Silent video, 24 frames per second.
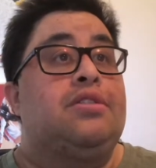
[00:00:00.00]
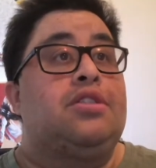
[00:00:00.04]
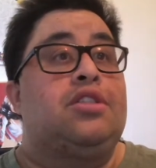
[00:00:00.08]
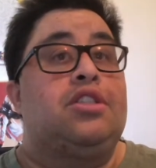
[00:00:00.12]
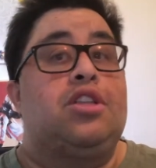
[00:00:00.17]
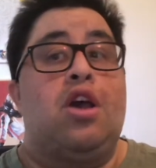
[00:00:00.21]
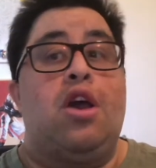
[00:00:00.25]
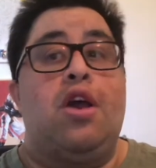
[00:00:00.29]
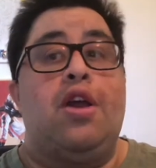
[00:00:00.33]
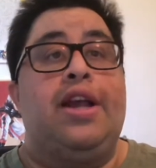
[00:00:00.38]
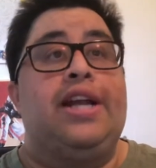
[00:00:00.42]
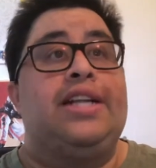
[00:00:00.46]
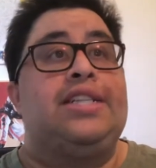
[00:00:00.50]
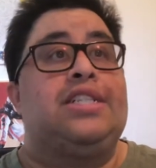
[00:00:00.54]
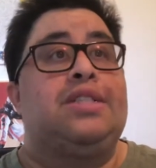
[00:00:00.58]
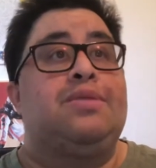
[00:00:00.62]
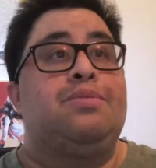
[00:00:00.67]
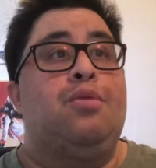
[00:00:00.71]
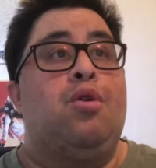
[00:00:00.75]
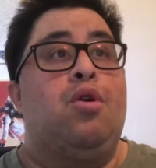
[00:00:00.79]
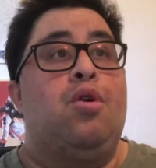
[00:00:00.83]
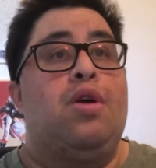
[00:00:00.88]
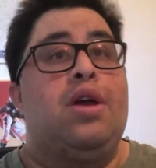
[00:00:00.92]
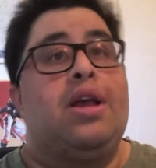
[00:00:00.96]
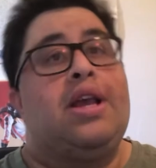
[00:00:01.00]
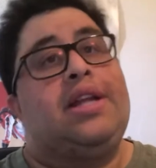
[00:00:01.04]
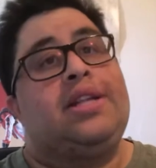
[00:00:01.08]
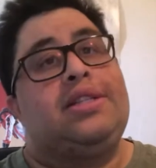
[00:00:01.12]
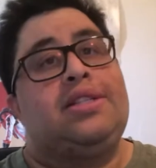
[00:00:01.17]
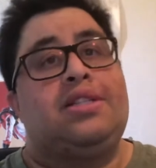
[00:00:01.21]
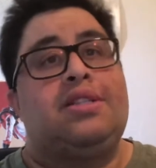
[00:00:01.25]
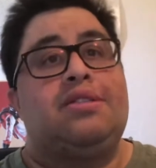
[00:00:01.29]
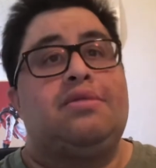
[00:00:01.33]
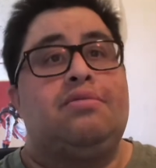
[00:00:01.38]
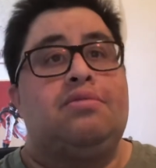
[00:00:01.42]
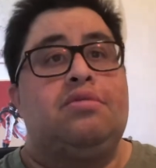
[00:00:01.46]
So it's more
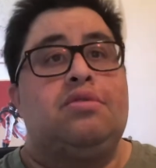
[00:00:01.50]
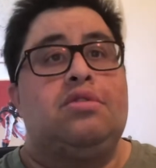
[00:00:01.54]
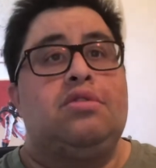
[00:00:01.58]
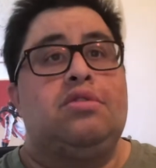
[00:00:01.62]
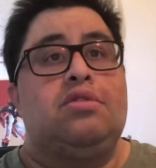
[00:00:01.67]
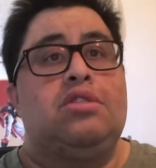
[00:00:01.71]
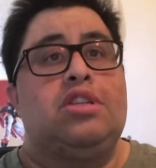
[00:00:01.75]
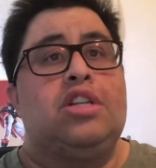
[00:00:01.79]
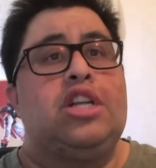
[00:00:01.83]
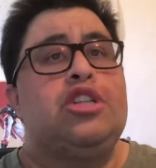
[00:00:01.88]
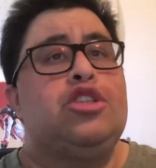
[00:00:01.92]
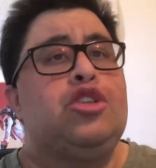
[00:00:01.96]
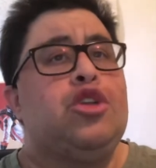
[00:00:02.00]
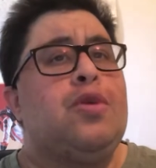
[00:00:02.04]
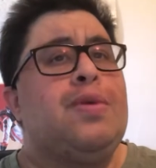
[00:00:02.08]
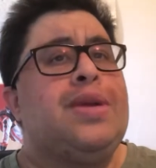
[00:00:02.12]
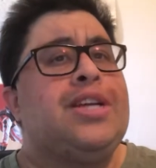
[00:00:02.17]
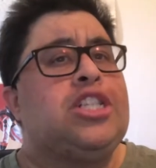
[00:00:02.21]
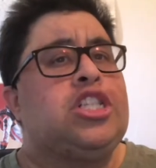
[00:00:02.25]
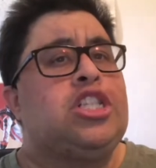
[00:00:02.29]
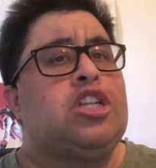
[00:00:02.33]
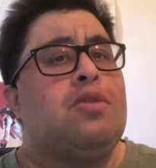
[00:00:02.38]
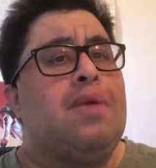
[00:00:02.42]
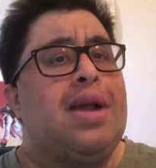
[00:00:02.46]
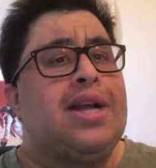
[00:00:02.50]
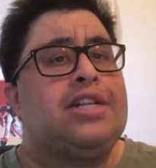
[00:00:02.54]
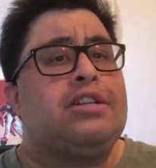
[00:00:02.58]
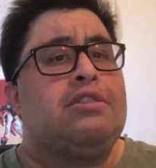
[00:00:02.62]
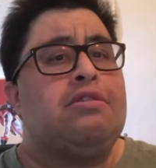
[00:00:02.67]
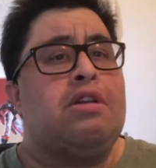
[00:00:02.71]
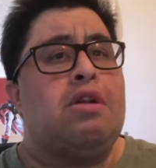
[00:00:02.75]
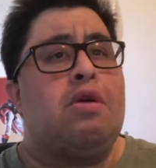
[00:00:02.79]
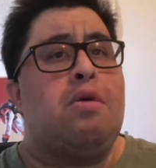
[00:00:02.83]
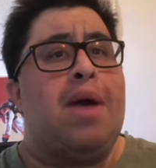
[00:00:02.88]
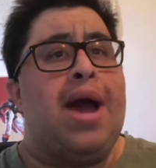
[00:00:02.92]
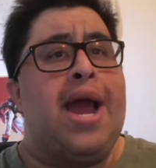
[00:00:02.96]
it's a newish director
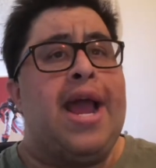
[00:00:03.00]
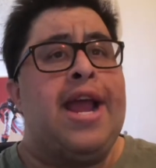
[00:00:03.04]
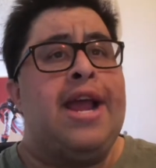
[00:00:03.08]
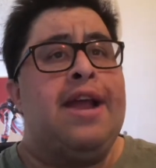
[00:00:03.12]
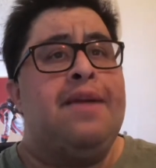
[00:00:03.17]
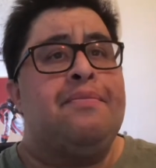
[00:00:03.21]
in a way.